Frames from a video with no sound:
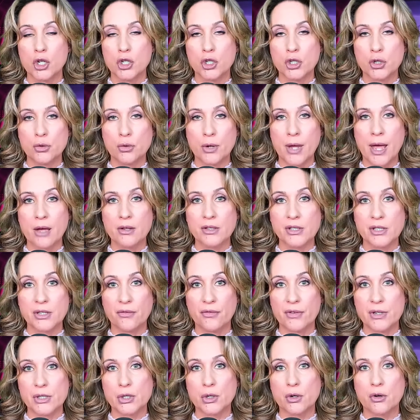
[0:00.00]
two counts
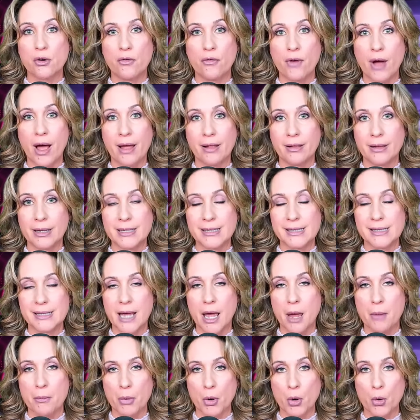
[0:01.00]
of physical violence,
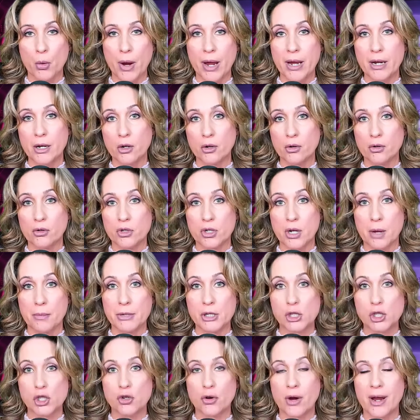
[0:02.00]
and parading or
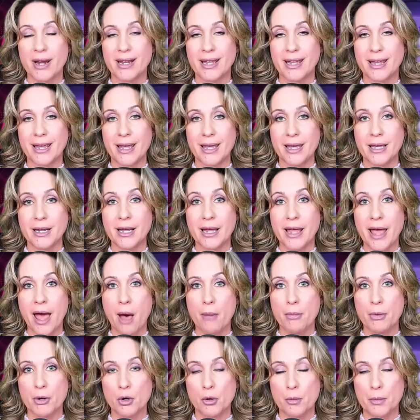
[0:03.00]
demonstrating in a
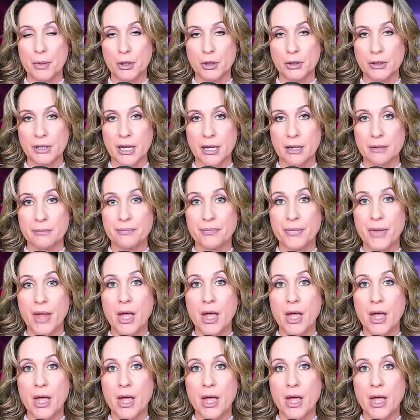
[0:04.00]
Capitol building.